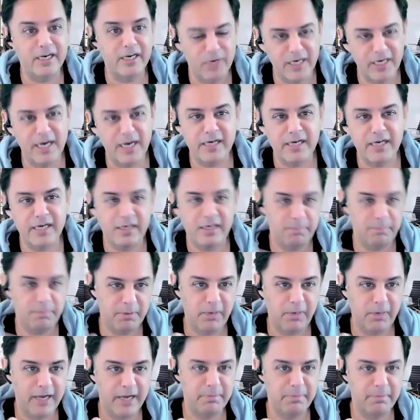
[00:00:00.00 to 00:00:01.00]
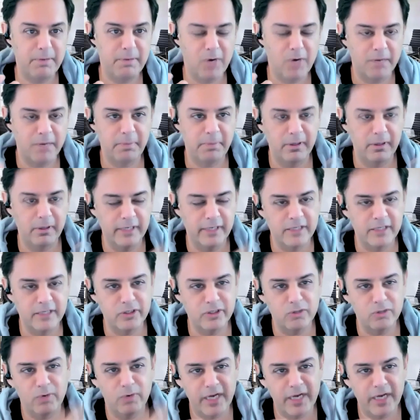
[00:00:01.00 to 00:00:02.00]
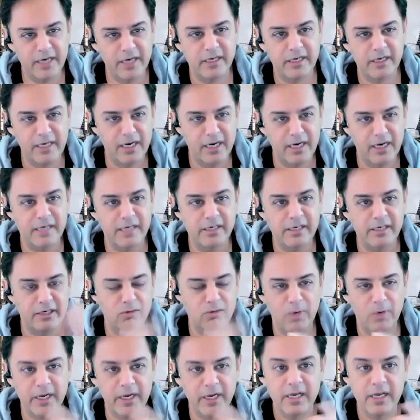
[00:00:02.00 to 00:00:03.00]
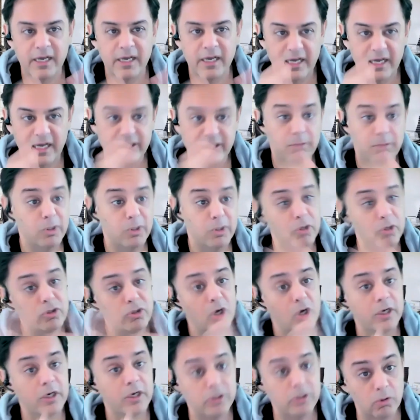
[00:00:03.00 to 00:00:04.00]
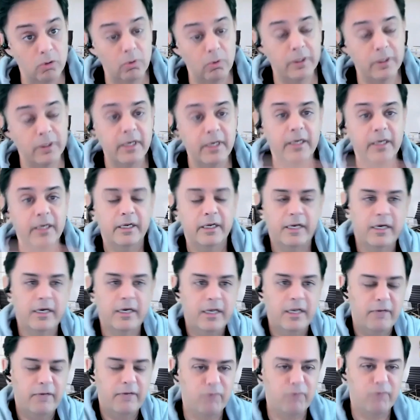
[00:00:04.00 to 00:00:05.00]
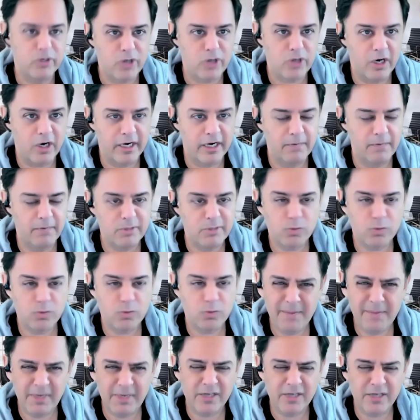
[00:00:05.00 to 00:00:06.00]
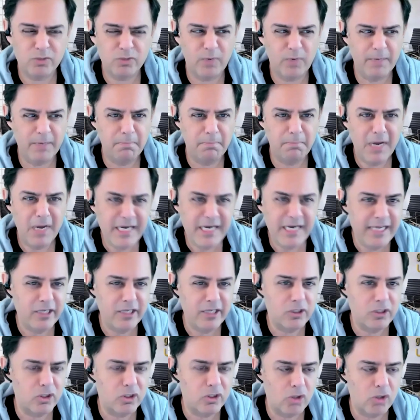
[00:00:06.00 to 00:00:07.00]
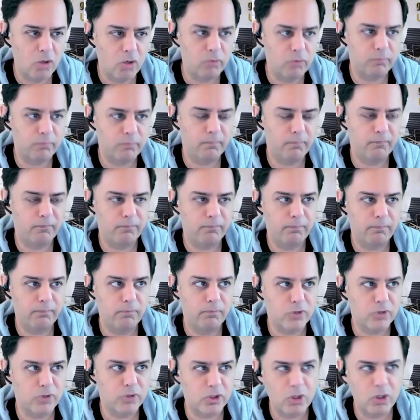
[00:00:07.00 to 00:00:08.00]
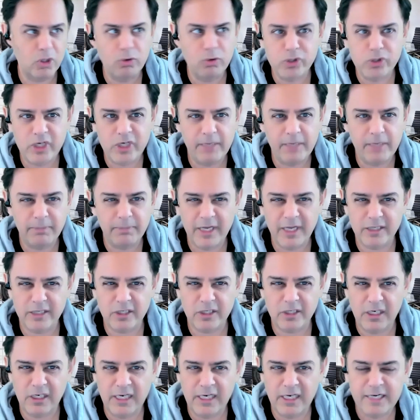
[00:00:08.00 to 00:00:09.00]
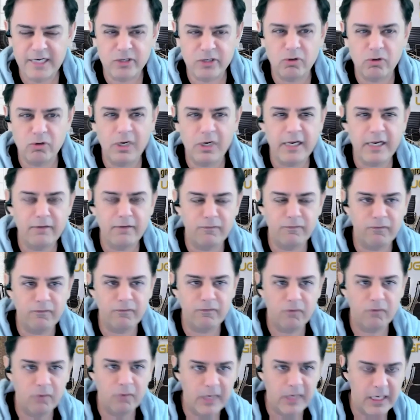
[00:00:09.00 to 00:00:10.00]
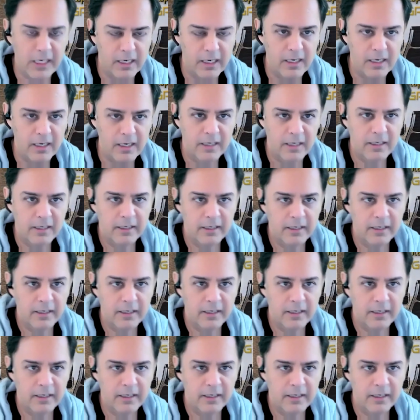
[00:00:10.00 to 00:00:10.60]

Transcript: 2019. People like me bought buildings in 2018, 19, 20, and some of those got sold in for shocking numbers. Why? Because when money is so so cheap that it's literally free,